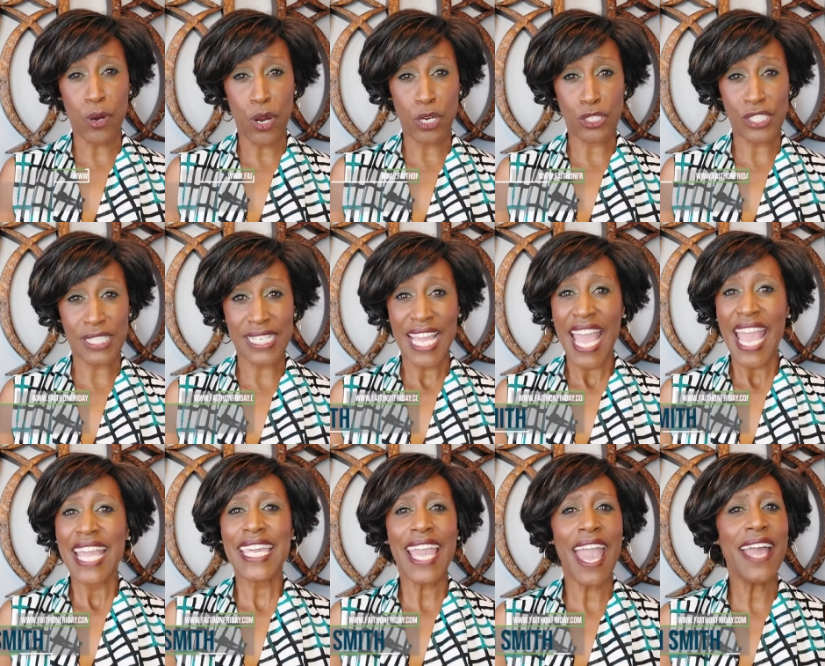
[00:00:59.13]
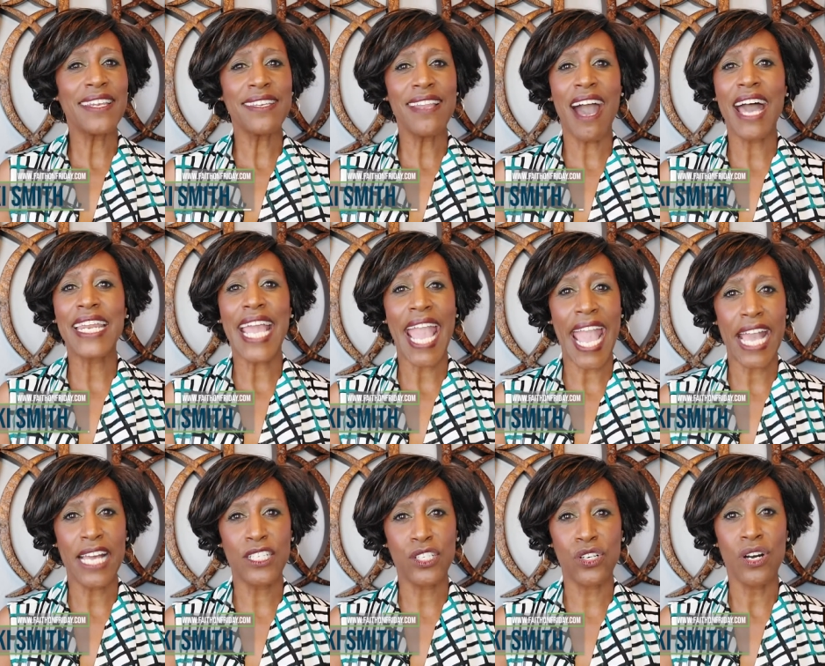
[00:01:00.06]
person cannot
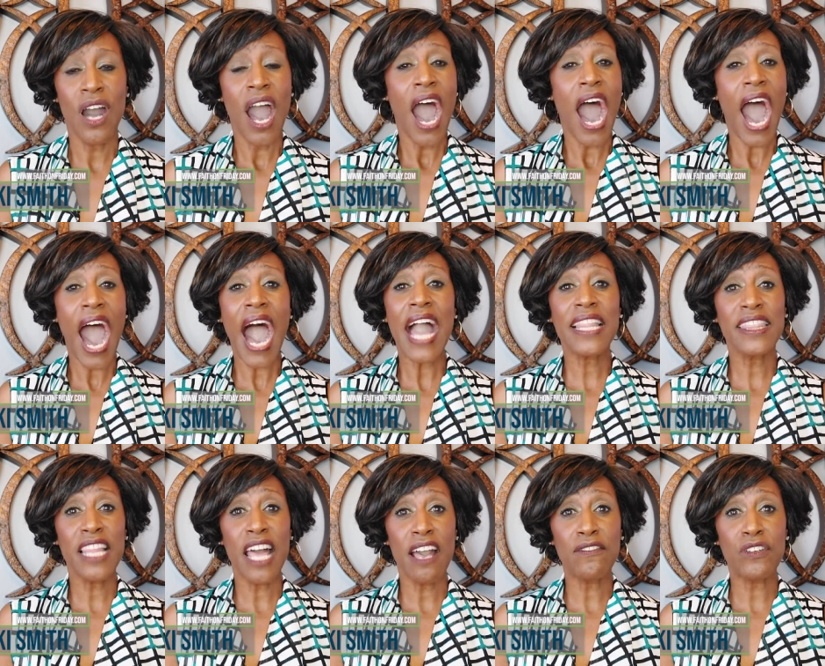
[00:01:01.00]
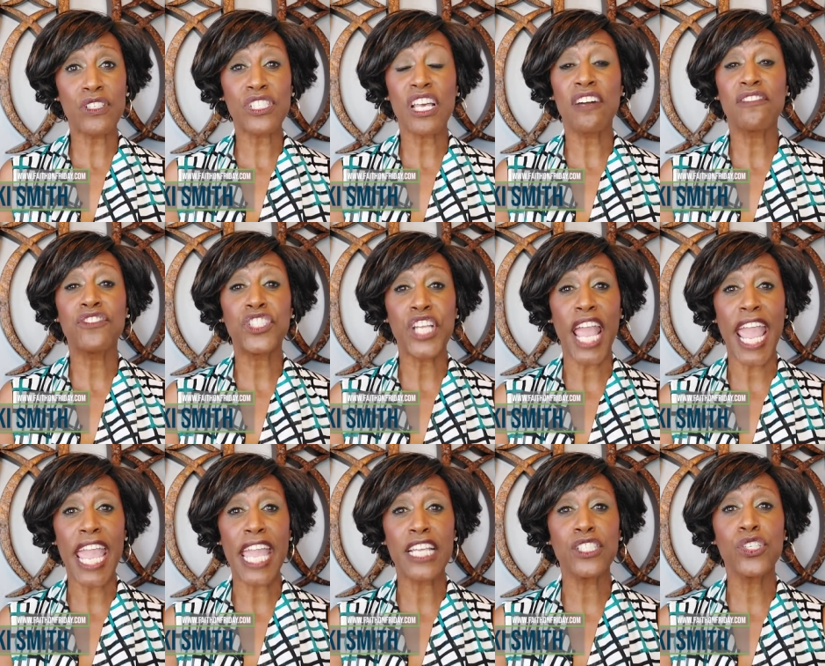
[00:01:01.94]
handle high levels of
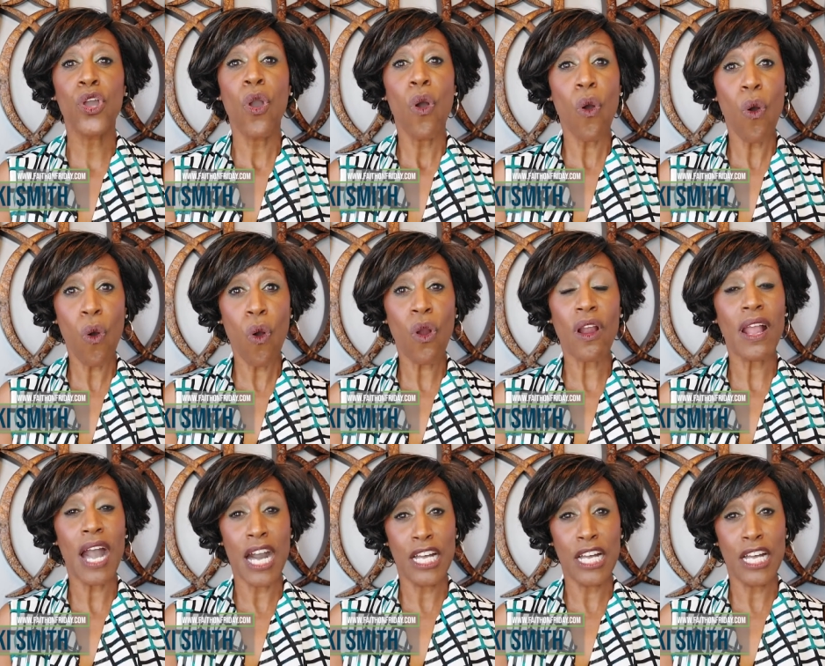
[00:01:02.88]
change or